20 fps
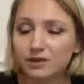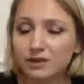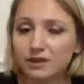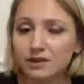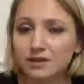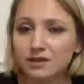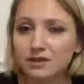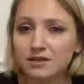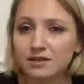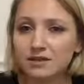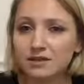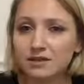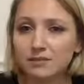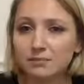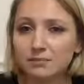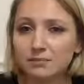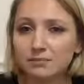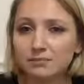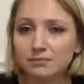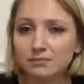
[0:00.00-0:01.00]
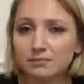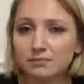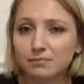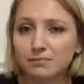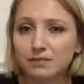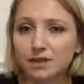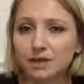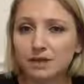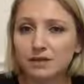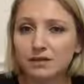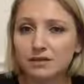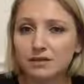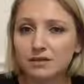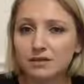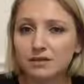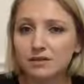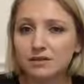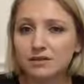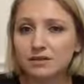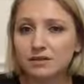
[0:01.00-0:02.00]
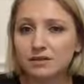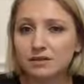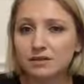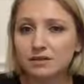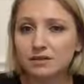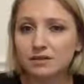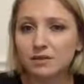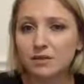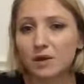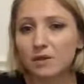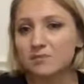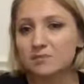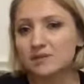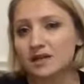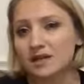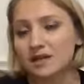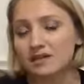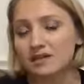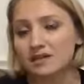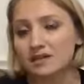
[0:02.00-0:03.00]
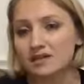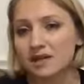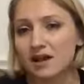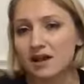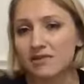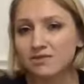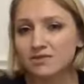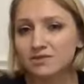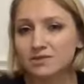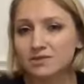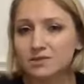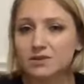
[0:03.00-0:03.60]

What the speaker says: And the website does have